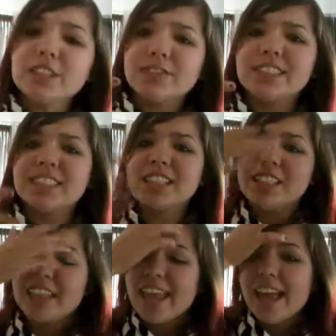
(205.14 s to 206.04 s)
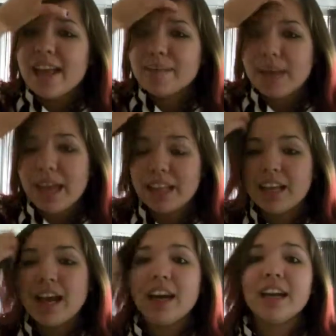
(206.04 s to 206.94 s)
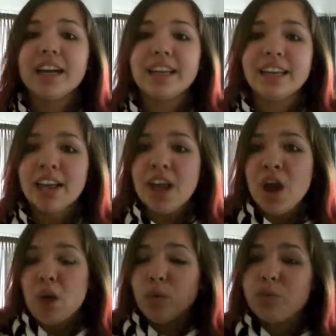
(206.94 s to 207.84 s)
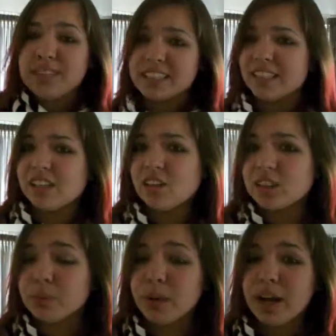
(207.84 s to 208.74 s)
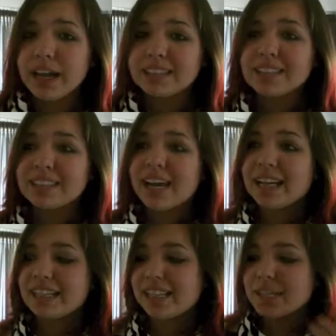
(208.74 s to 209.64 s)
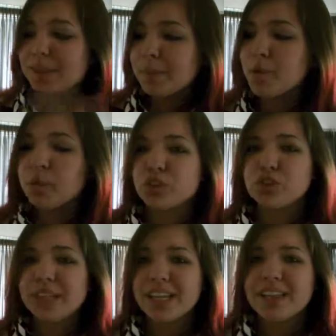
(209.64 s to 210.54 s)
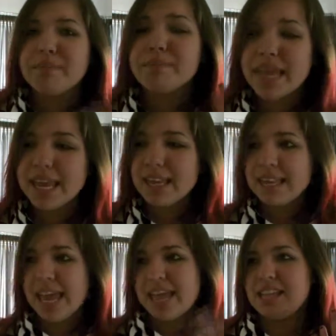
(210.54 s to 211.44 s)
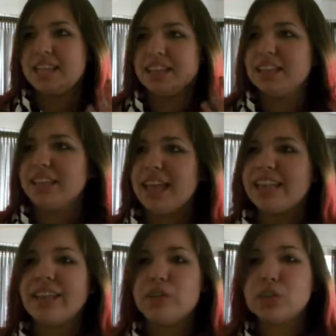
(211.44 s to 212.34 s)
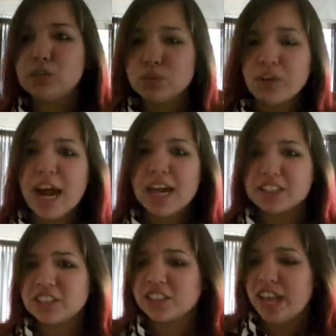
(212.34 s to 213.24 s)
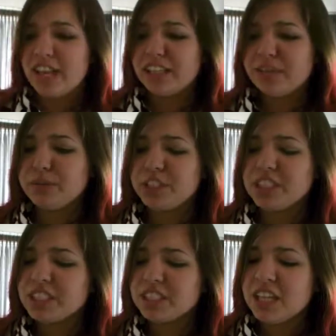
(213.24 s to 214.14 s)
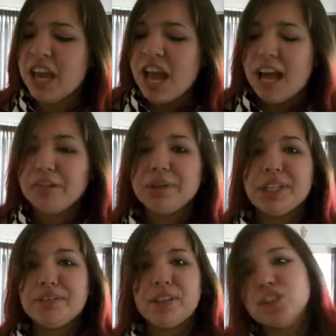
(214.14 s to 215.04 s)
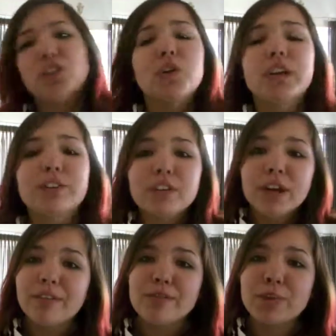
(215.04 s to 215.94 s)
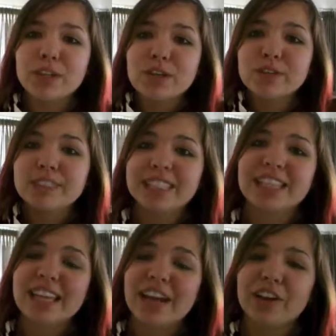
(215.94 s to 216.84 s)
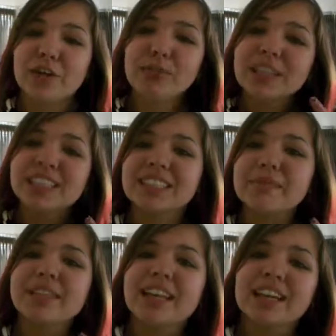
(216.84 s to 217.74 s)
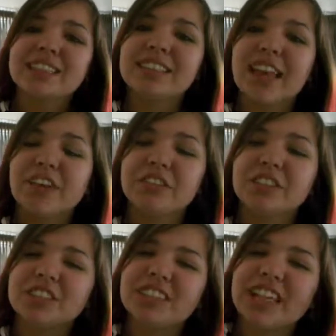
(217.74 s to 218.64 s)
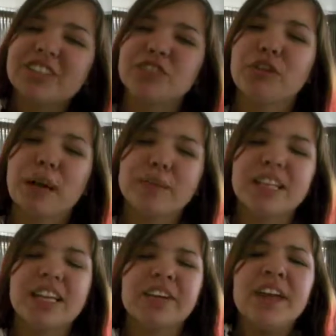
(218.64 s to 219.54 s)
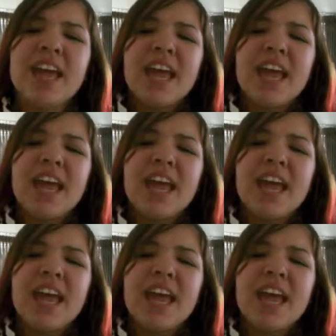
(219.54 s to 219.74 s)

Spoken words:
in the facility camp, and I wasn't at all surprised that these people were treating them mean and like they were trash, and it was just, I really felt sorry for everyone who was in there. You really sympathize the characters that are trapped in there.